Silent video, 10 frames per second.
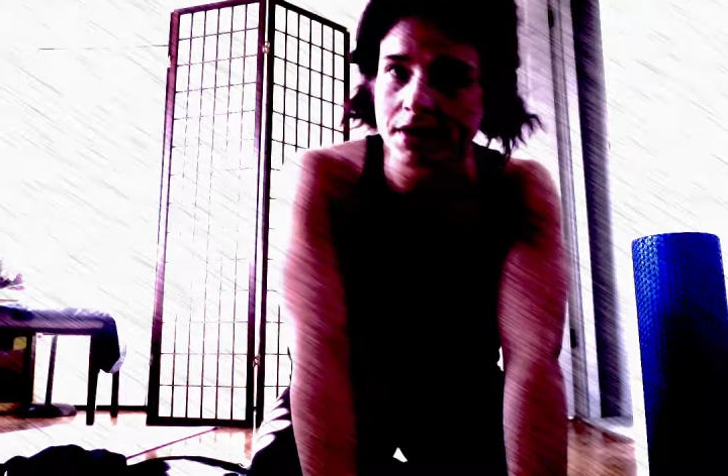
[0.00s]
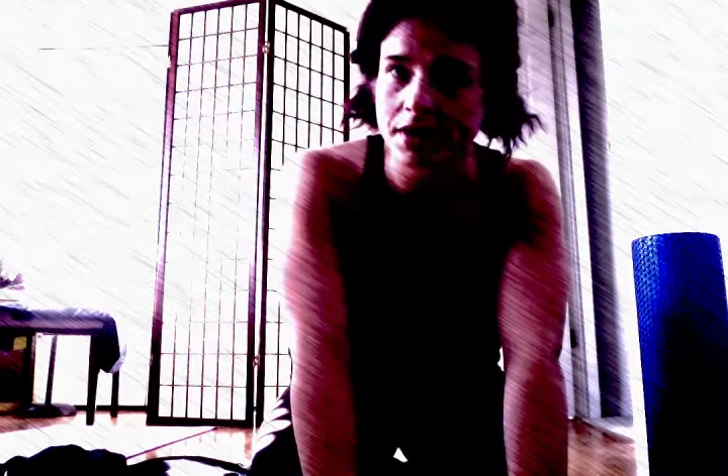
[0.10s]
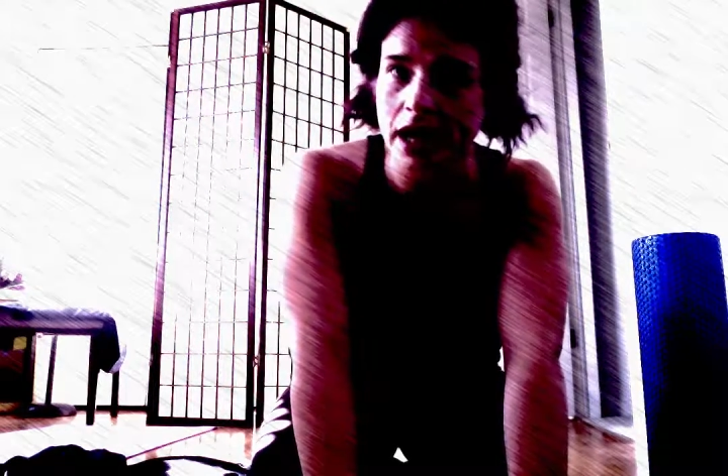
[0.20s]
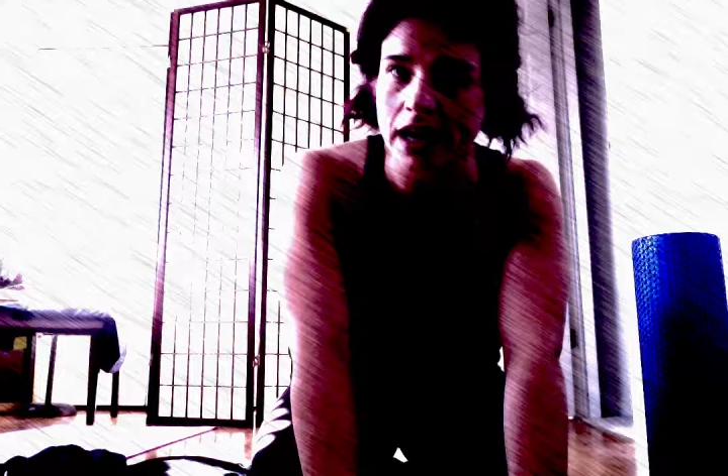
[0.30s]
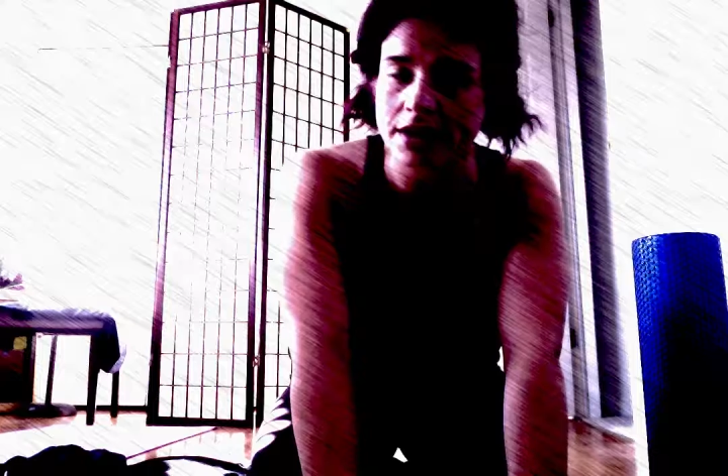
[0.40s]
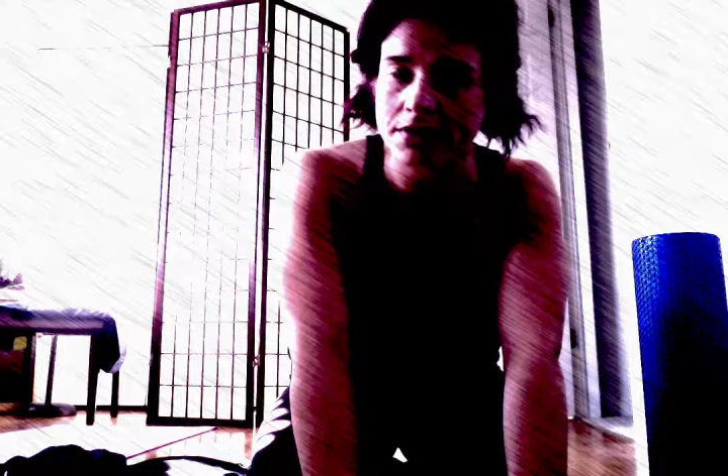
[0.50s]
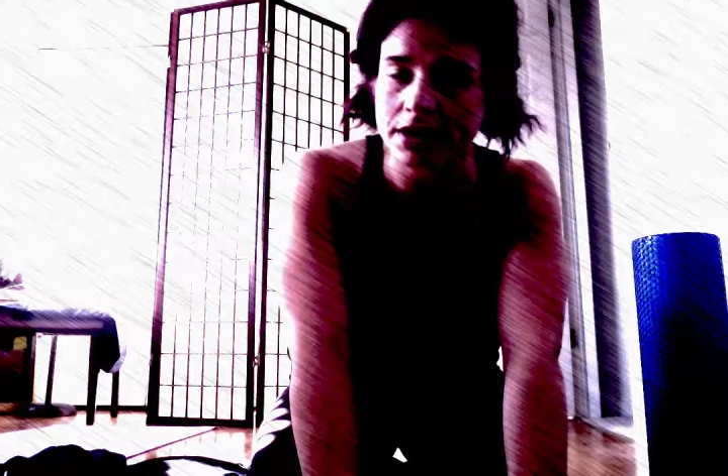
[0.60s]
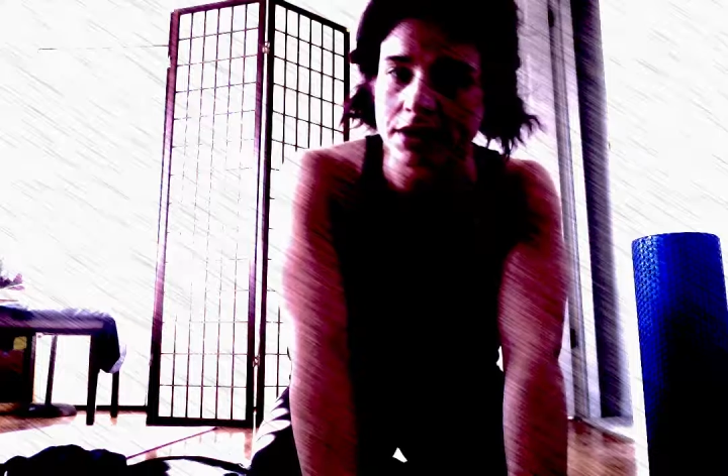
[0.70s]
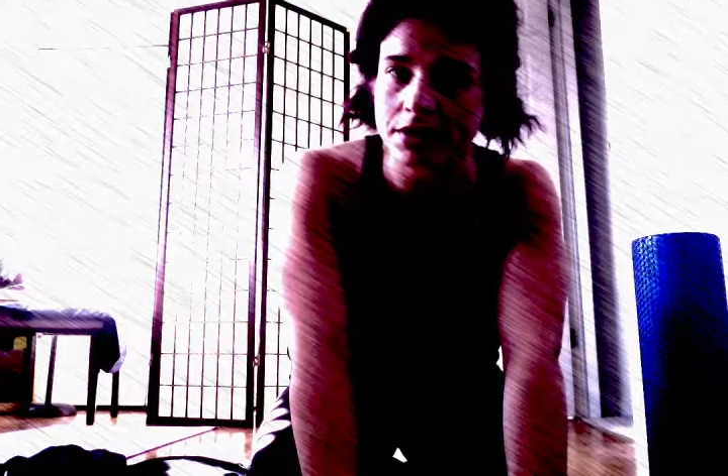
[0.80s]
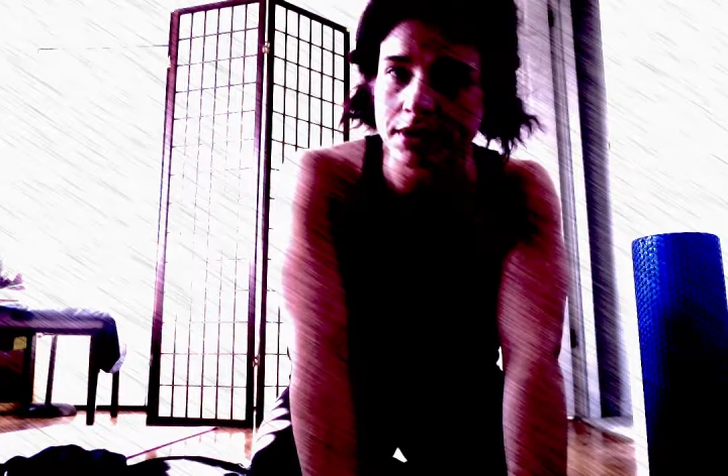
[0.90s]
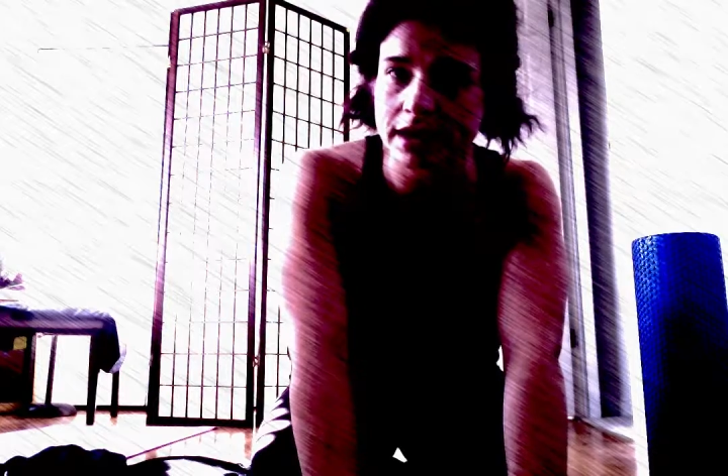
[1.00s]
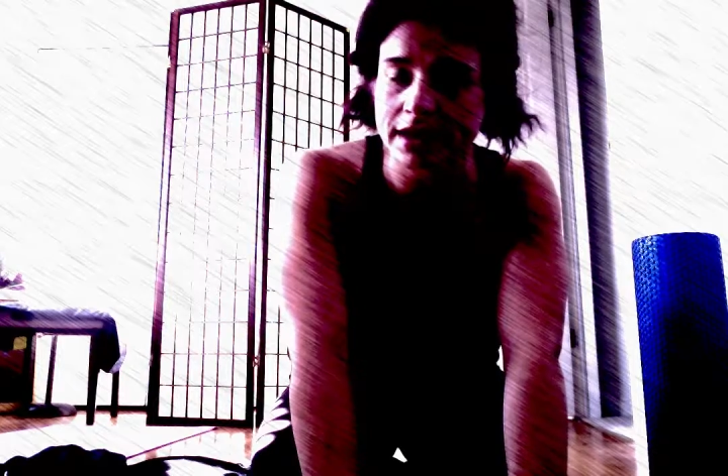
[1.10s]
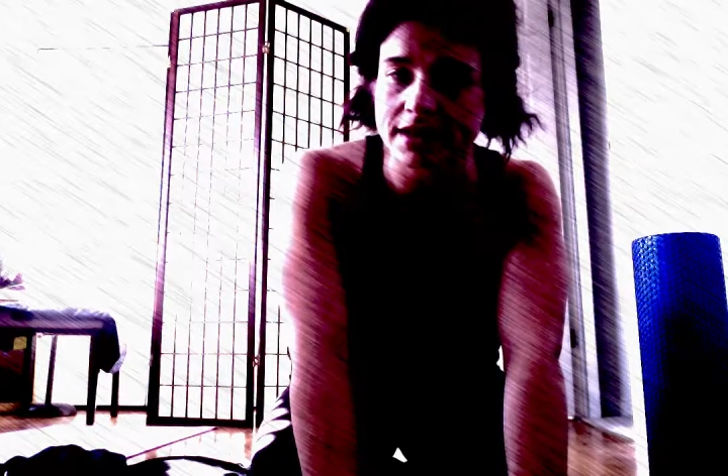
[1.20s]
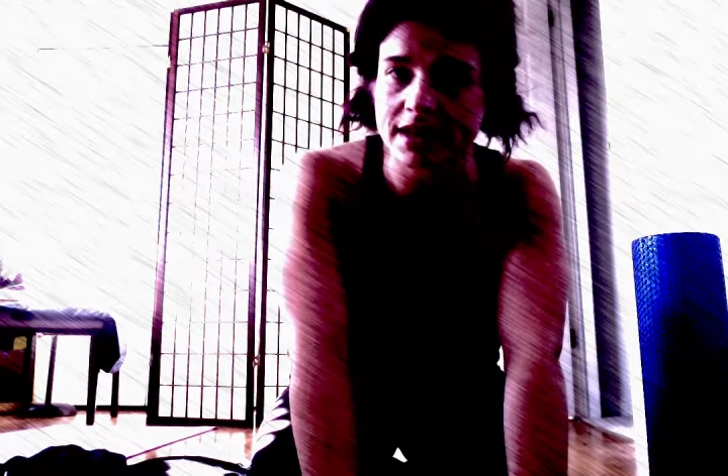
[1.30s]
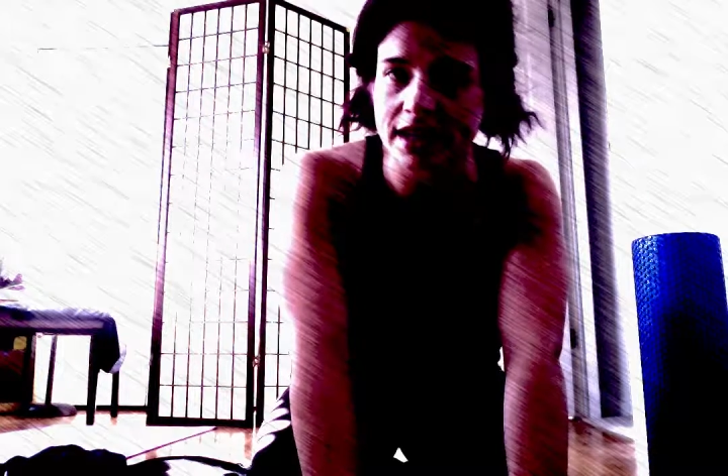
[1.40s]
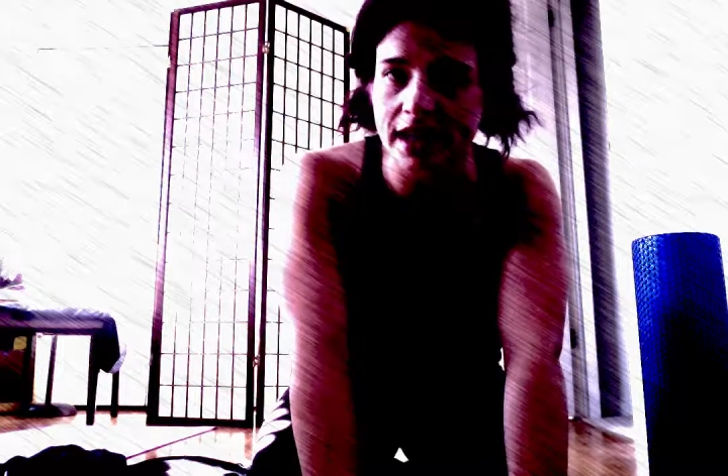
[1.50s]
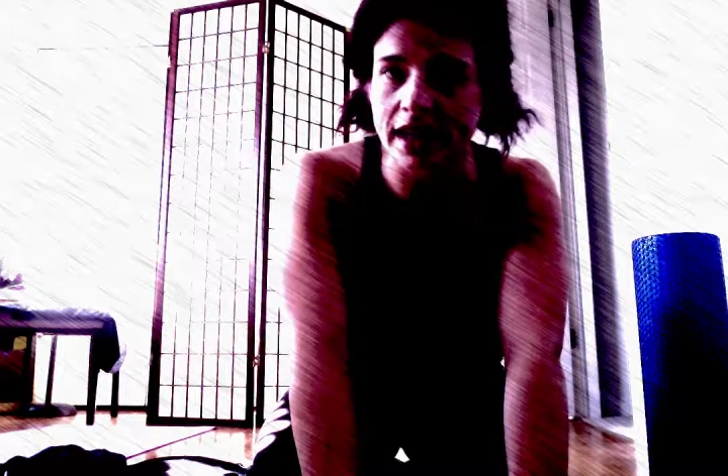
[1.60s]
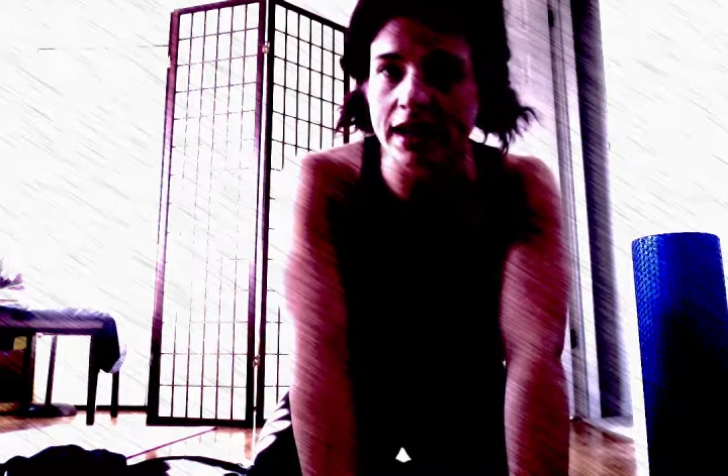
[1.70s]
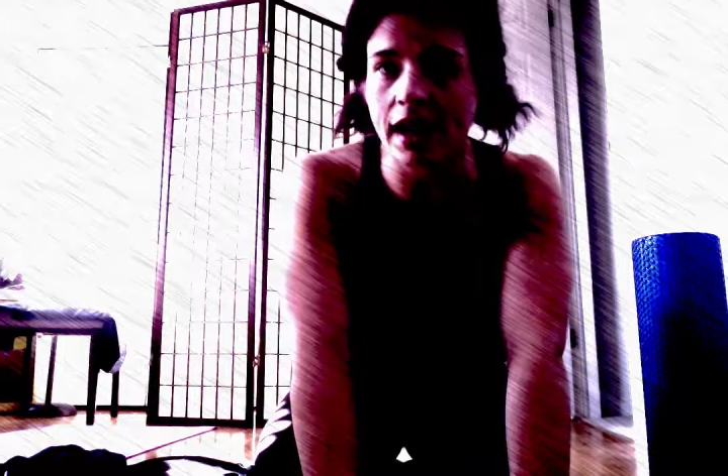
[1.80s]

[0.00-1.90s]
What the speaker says: you guys real quick today